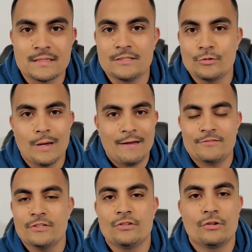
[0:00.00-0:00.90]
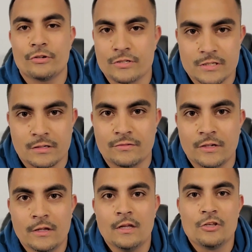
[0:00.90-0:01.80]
is you have to know yourself.